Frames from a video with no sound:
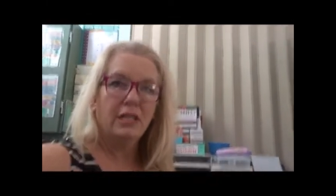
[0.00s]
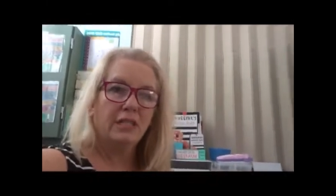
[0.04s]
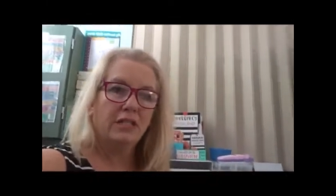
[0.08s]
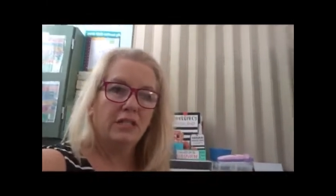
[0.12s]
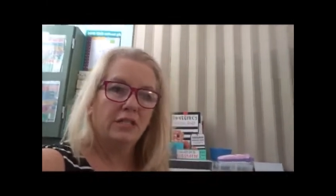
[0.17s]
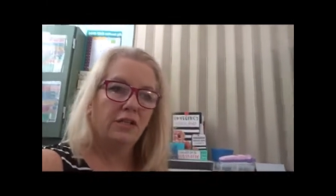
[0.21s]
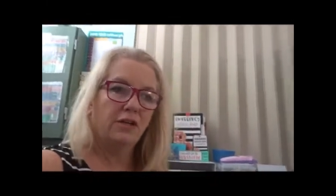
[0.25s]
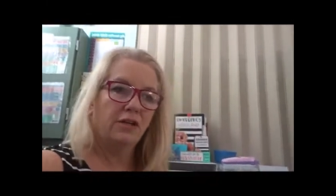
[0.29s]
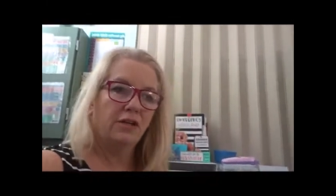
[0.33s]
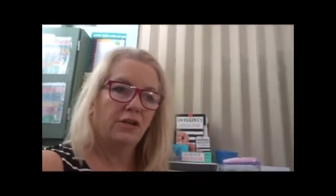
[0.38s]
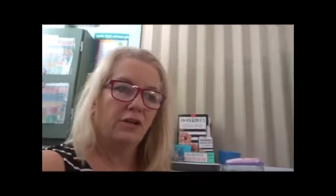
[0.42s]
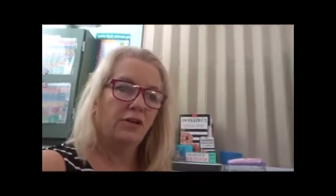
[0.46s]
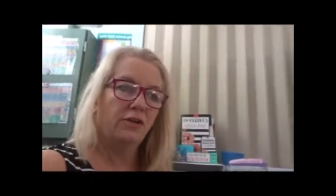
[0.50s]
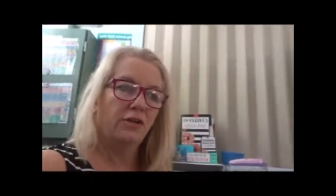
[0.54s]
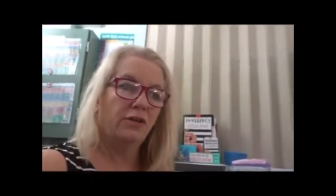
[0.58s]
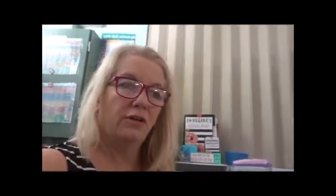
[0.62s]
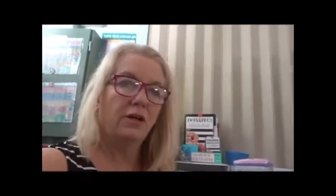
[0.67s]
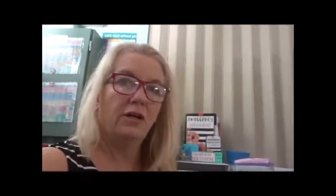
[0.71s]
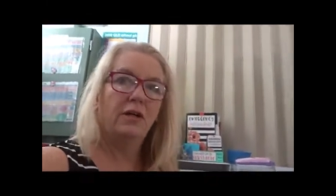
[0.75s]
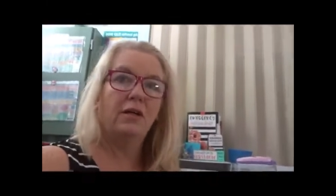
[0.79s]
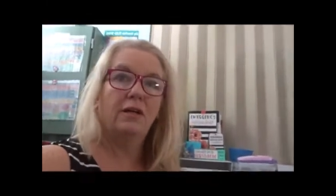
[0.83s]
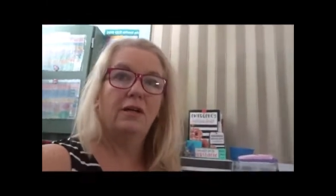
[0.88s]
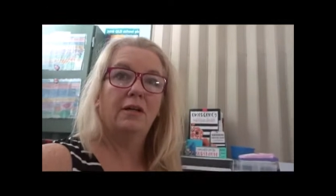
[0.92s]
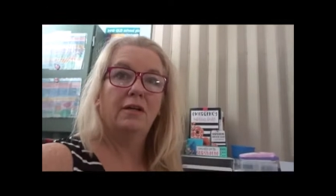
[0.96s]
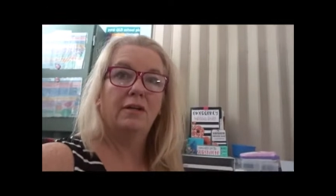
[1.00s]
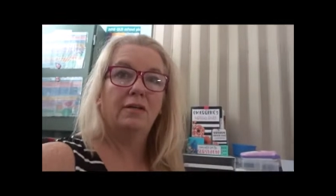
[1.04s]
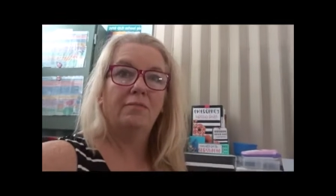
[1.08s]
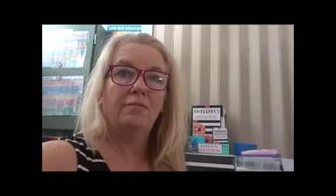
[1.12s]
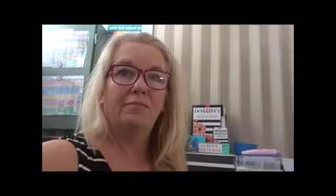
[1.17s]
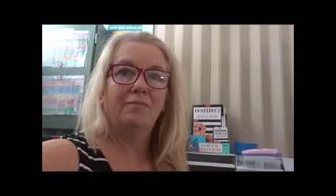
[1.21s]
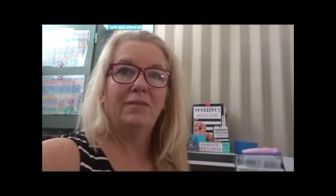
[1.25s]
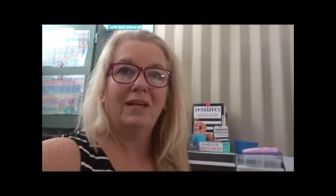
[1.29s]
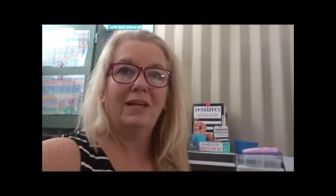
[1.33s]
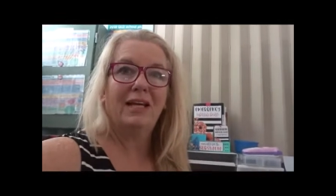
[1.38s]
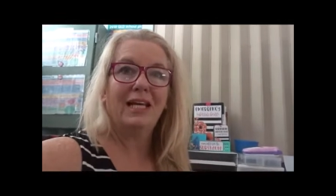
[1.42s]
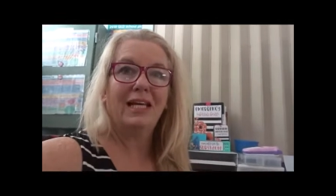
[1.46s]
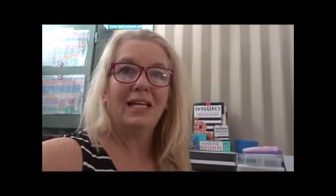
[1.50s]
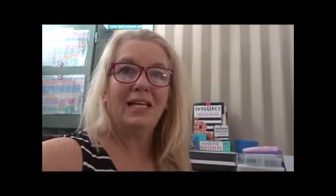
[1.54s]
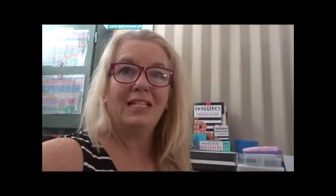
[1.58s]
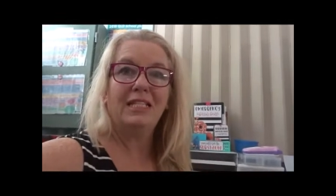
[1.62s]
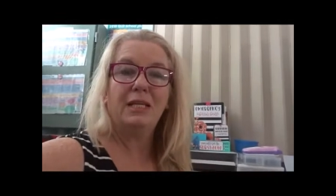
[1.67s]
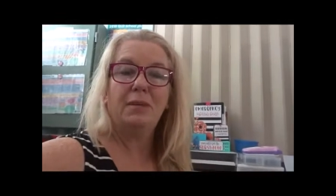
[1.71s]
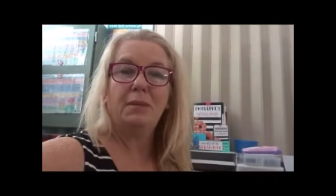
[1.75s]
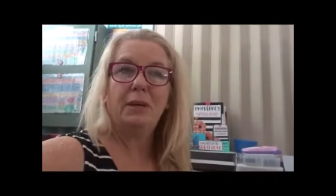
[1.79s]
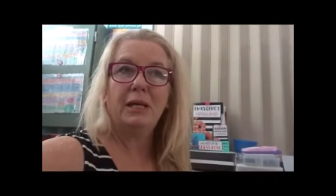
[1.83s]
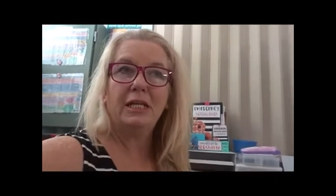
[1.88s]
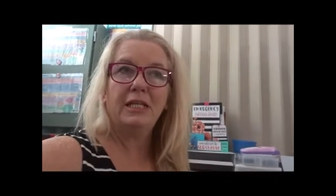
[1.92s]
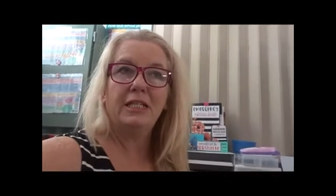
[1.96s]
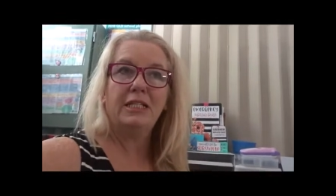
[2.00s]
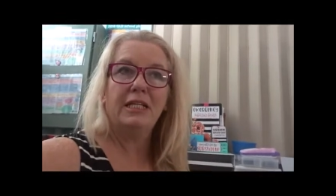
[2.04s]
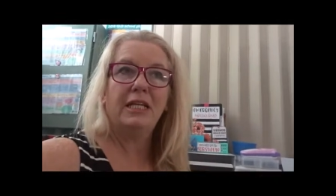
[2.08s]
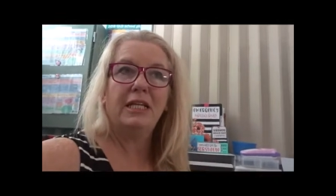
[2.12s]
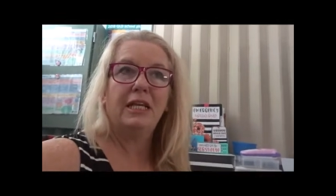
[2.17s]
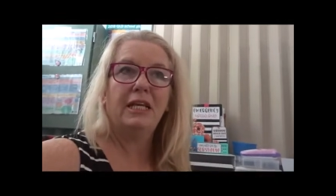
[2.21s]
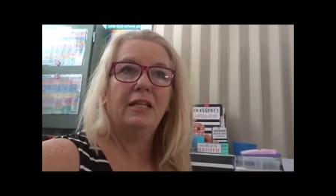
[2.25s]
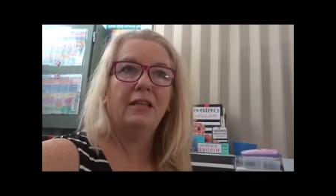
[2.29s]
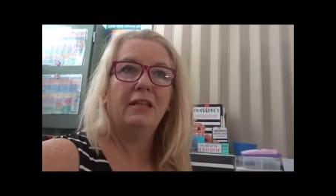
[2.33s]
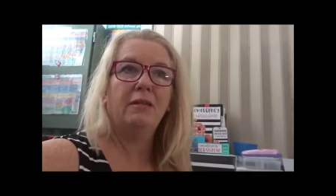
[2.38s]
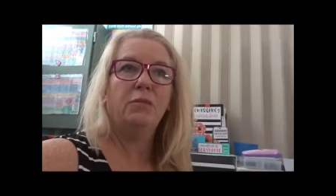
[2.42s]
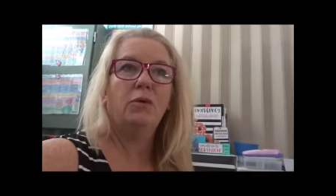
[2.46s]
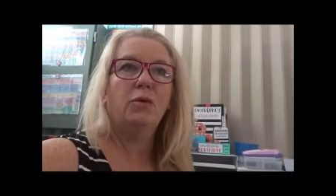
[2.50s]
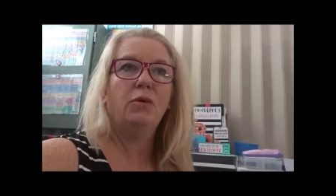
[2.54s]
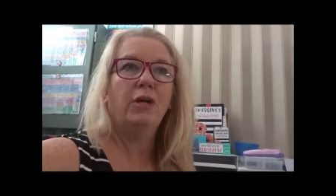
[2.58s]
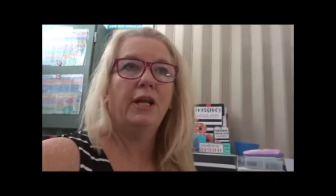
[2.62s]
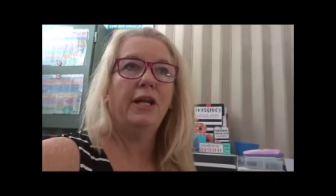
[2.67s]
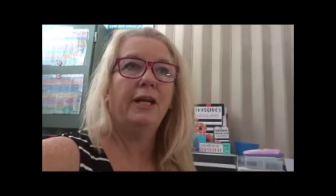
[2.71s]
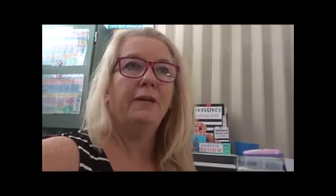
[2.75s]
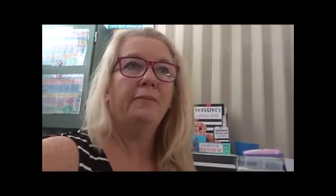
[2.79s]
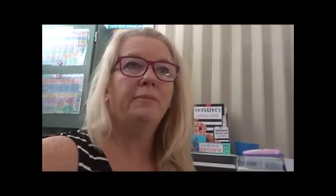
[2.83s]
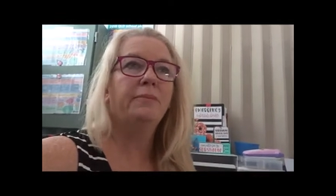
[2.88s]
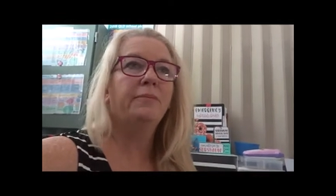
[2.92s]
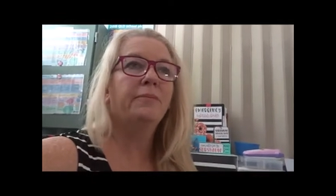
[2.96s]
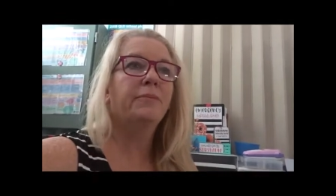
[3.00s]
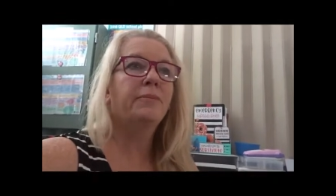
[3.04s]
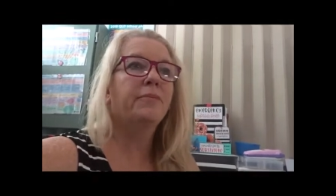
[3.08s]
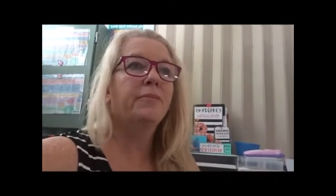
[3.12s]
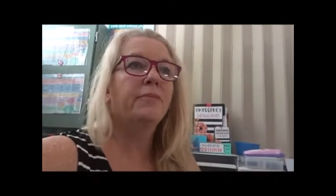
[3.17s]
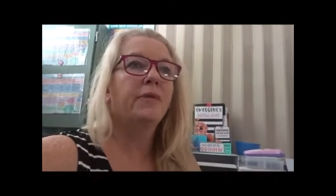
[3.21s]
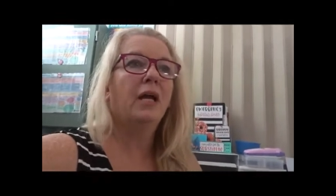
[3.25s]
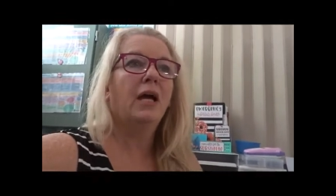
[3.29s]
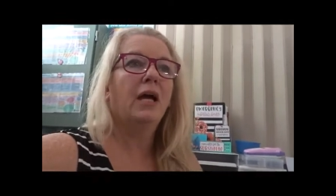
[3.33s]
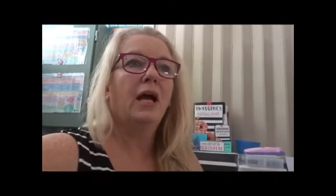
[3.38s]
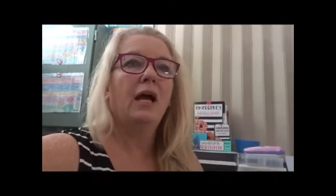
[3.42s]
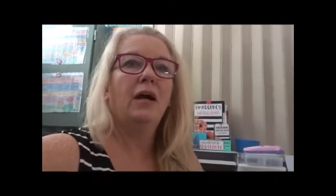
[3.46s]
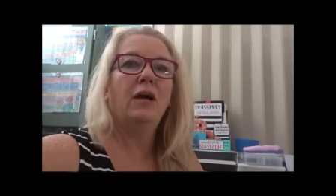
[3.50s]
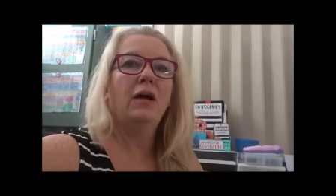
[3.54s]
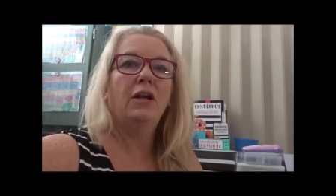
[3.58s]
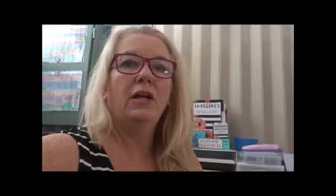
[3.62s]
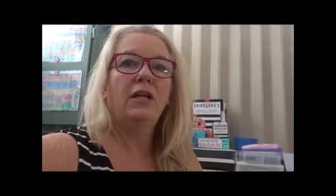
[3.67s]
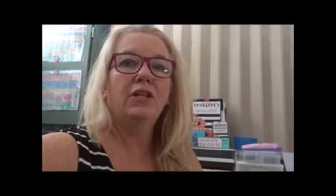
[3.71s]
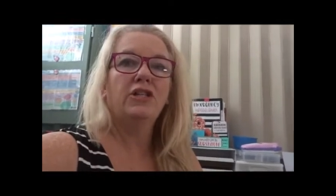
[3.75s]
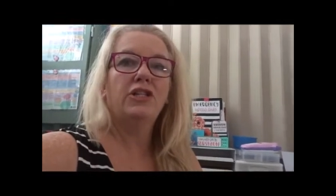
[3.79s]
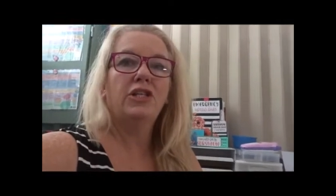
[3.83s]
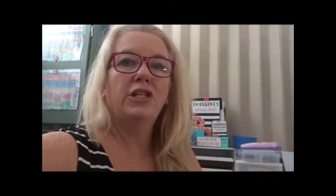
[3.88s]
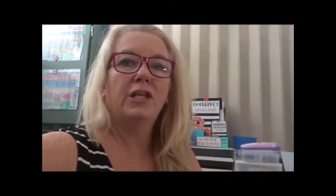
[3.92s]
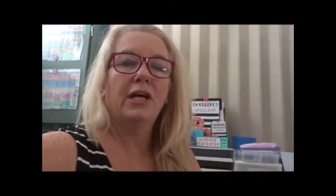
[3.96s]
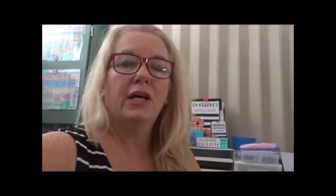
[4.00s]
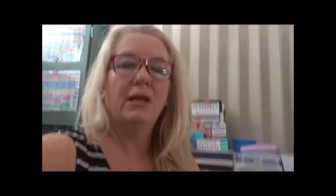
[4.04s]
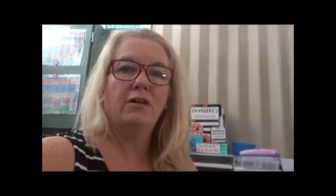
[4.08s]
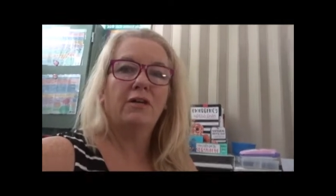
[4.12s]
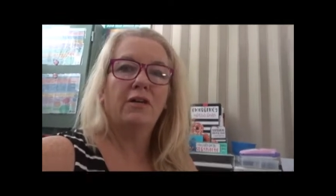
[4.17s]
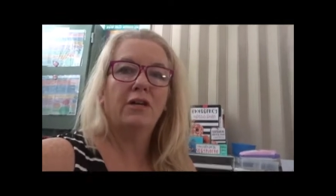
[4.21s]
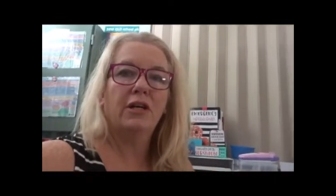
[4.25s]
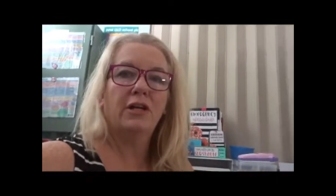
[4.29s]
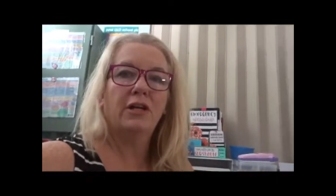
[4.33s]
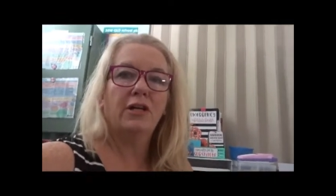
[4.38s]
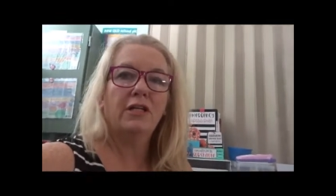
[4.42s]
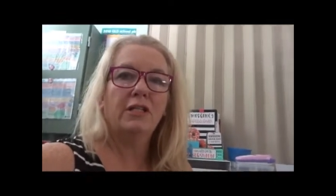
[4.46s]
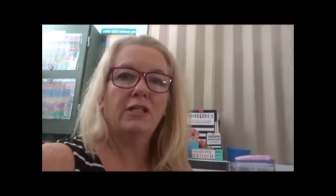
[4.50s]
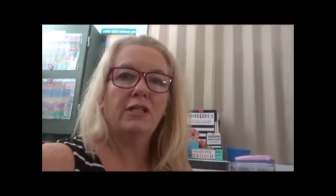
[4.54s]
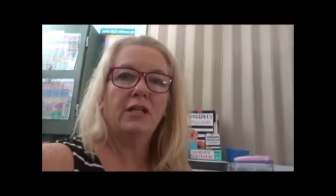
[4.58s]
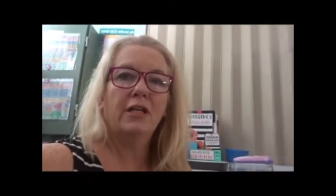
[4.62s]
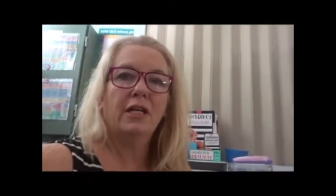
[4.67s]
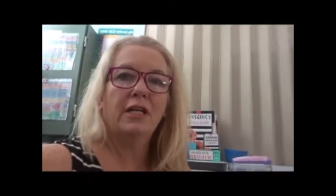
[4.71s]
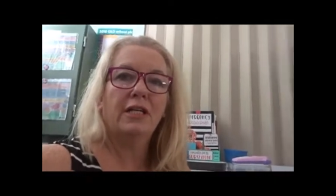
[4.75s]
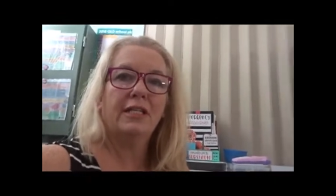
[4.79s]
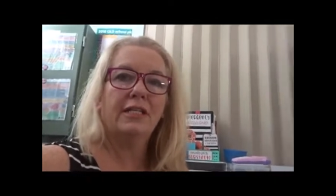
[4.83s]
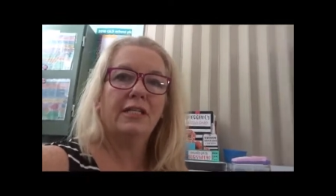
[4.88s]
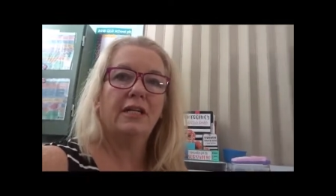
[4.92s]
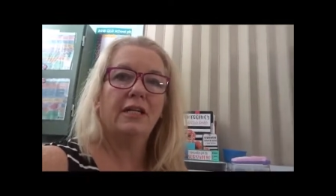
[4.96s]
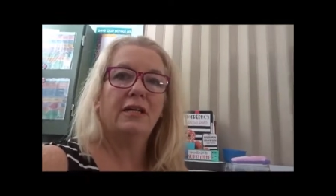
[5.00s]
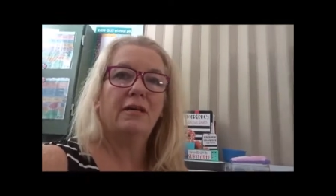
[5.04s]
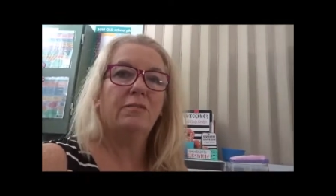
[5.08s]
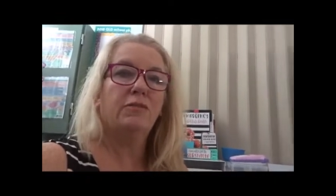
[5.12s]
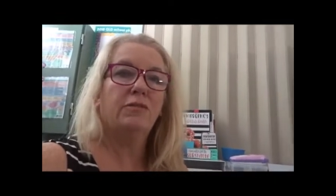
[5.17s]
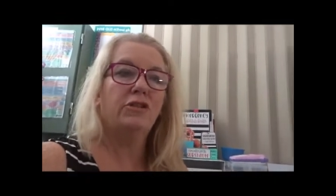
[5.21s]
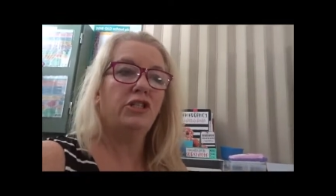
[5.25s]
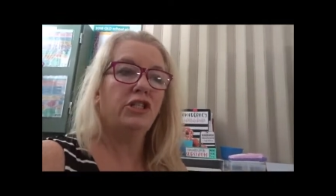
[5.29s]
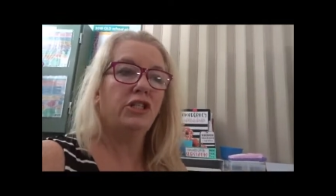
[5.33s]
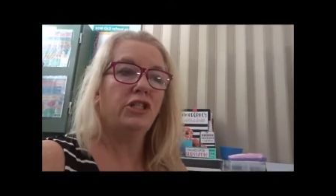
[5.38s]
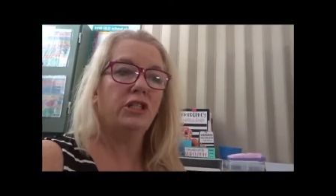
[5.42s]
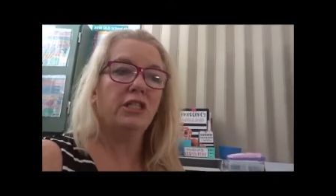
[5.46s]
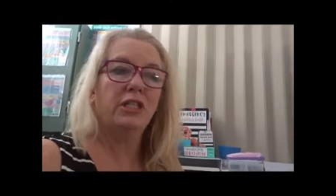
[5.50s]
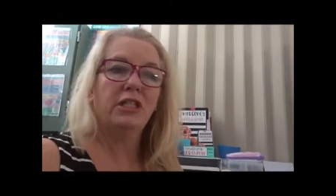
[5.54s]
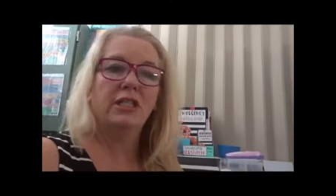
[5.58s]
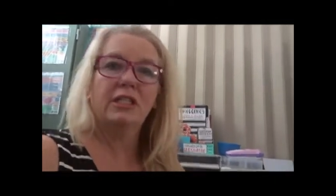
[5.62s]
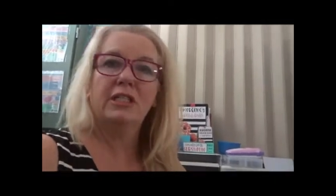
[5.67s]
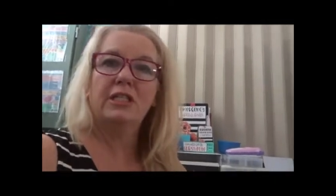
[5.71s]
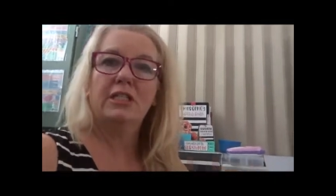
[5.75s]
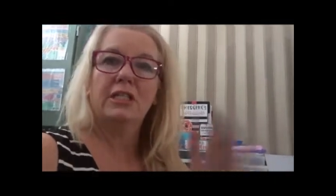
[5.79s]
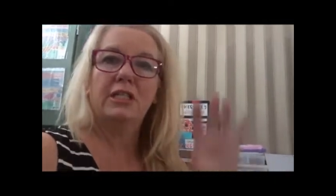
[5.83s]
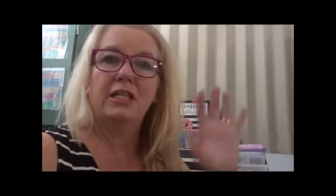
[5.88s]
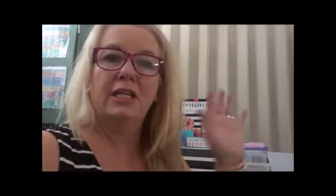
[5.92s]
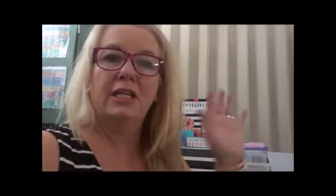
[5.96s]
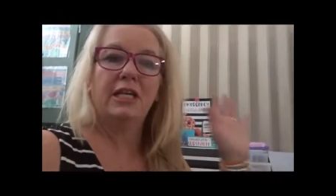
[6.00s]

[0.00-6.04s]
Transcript: So easy peasy in the morning. I'll let you know how it goes. So like I said, I'm just in